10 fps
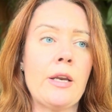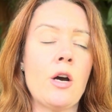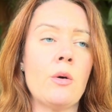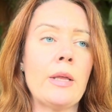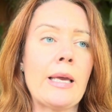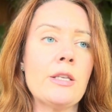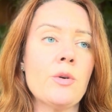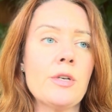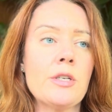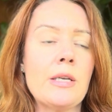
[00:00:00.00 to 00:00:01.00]
Like
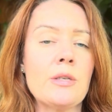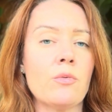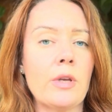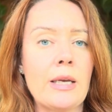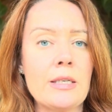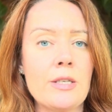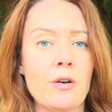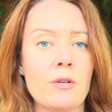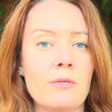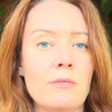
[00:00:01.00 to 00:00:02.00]
intuition isn't really
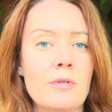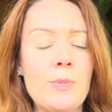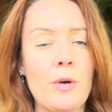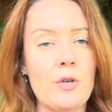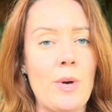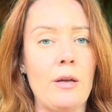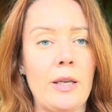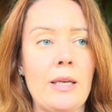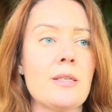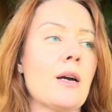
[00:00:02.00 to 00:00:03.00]
considered
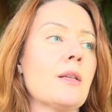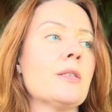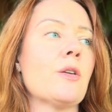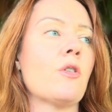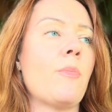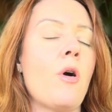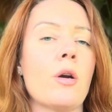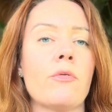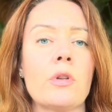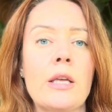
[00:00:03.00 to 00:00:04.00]
spirituality. It's not considered a part
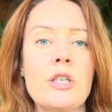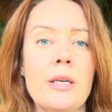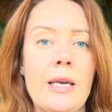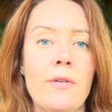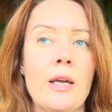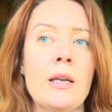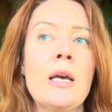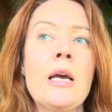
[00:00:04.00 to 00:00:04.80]
of religion even.